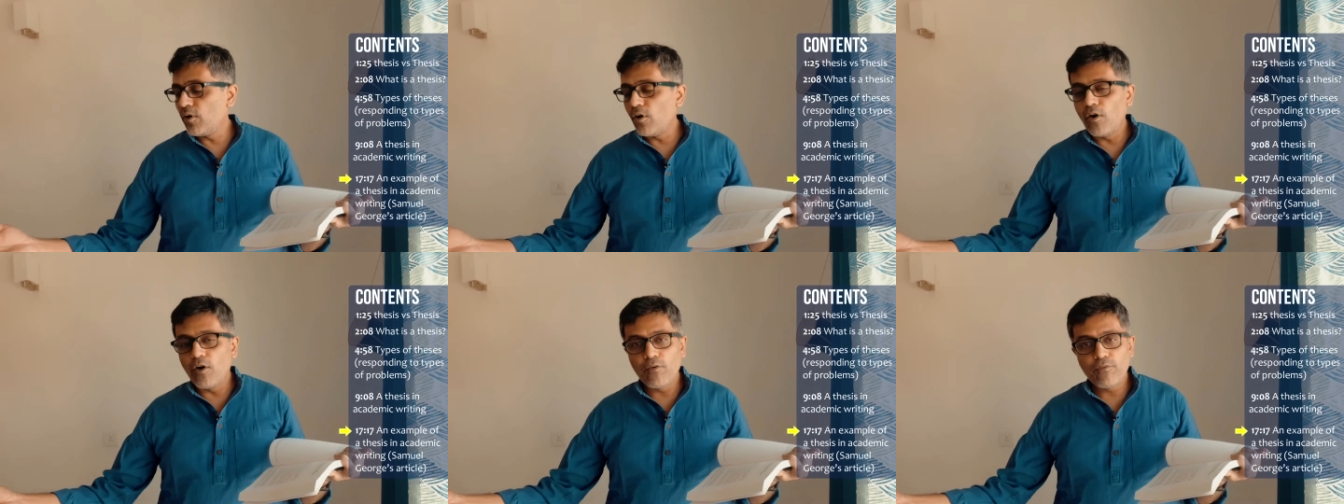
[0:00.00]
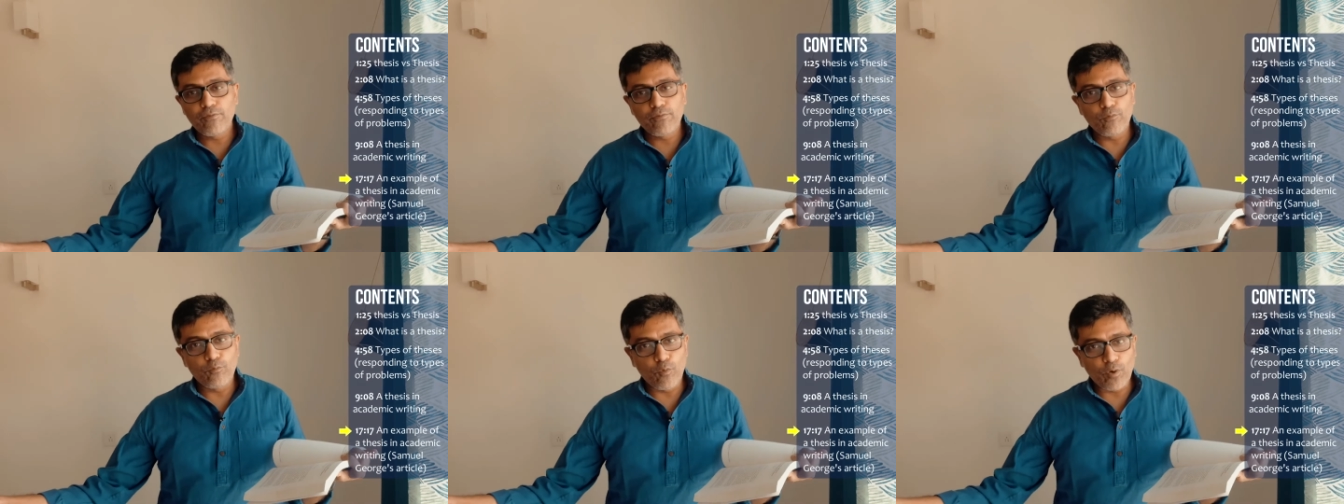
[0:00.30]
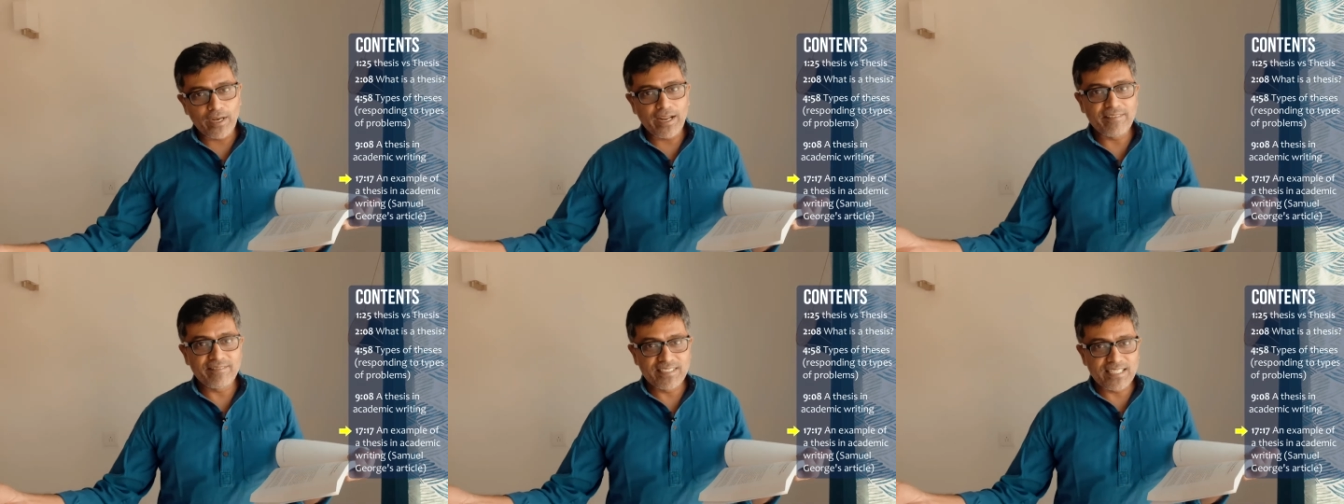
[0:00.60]
of
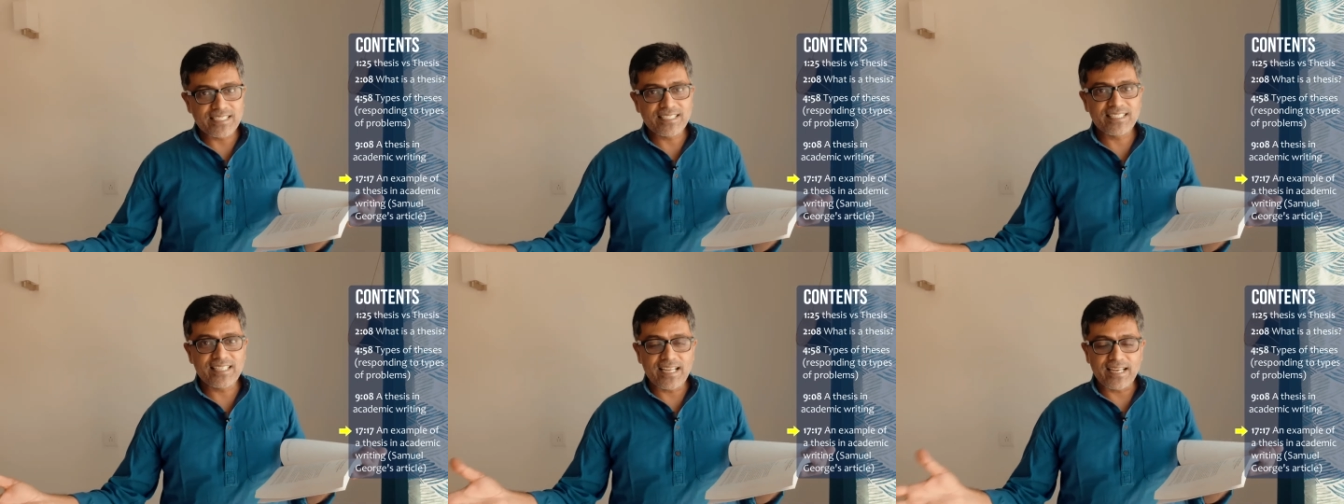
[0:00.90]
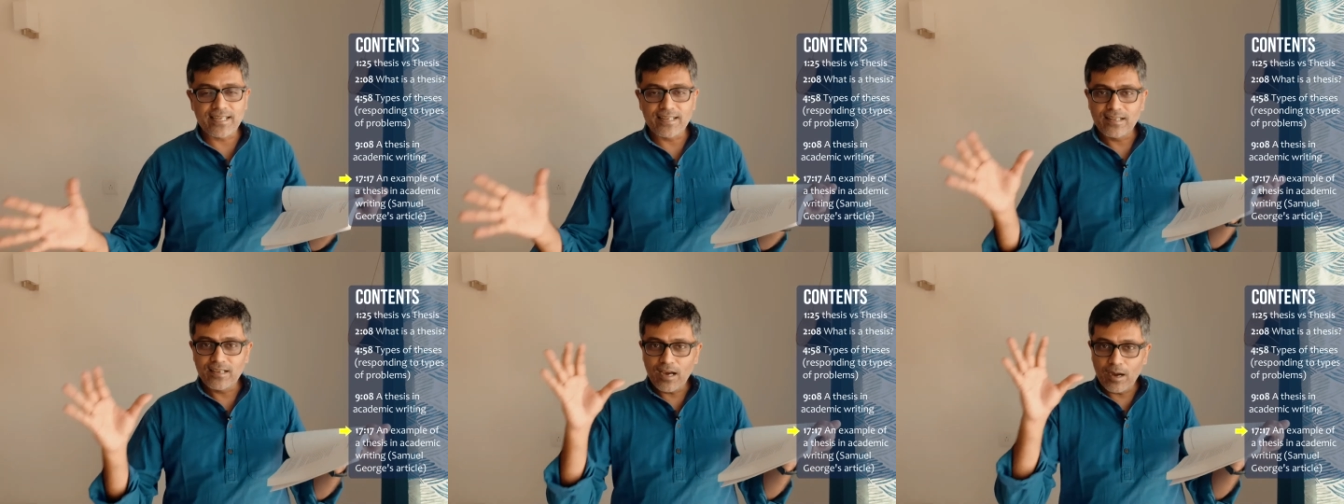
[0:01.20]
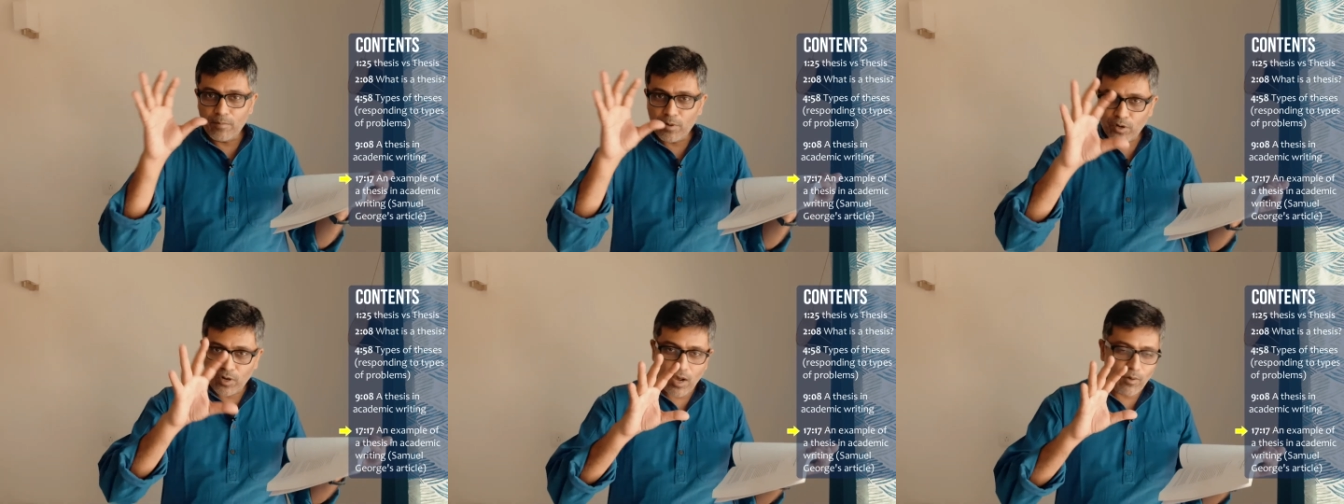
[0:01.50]
what I've just said
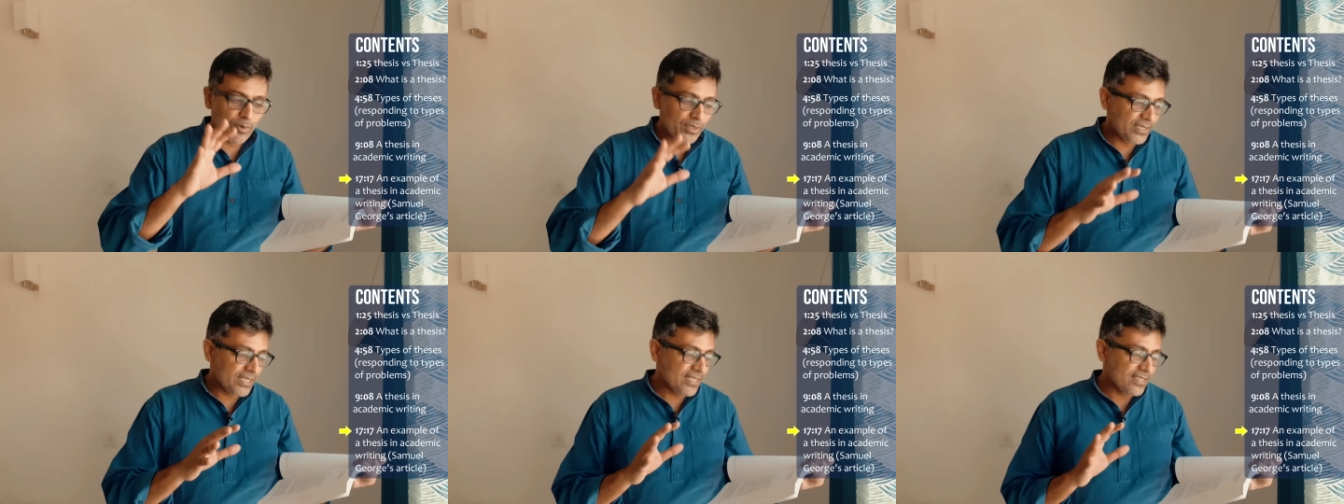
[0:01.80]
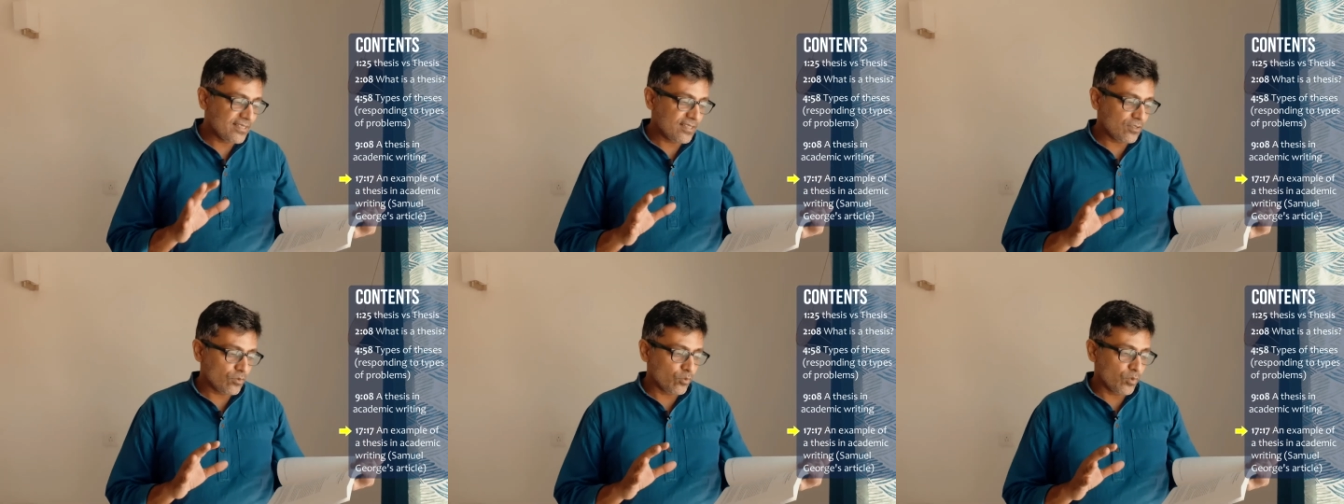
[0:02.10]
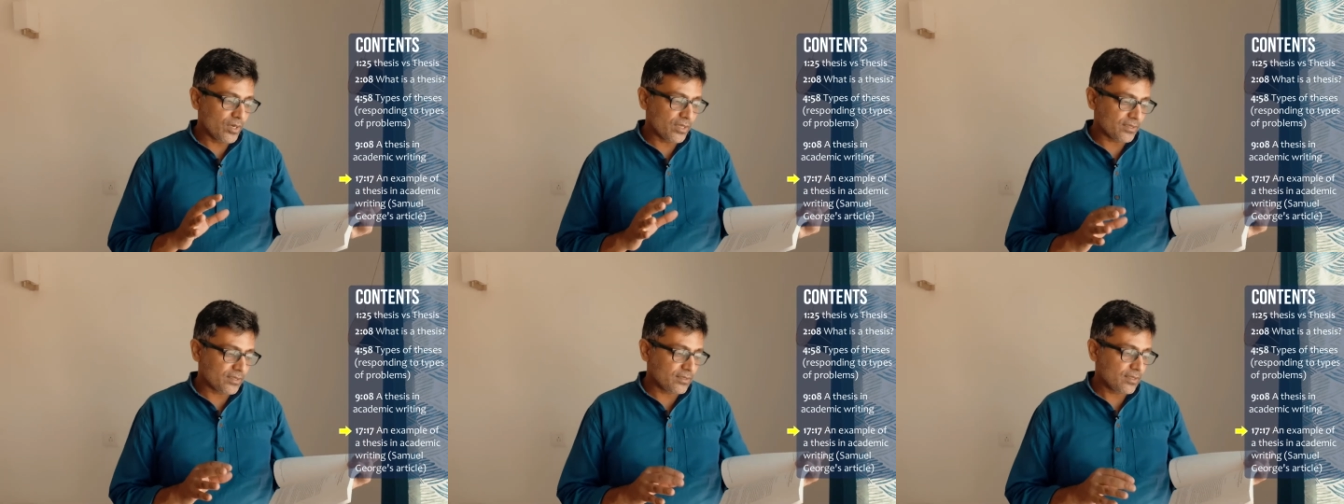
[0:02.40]
about how a thesis
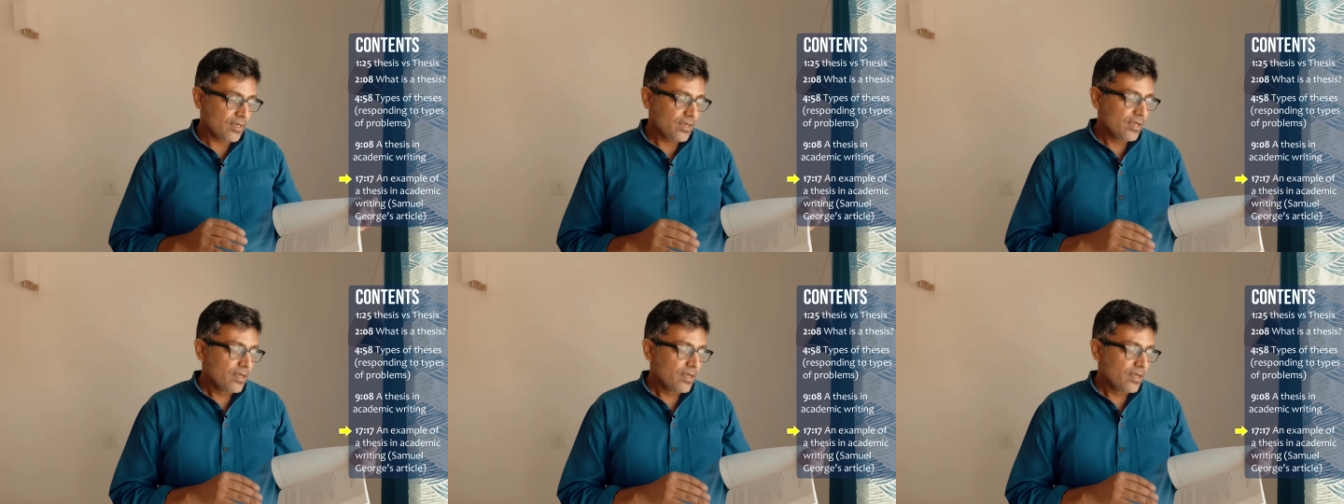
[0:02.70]
works.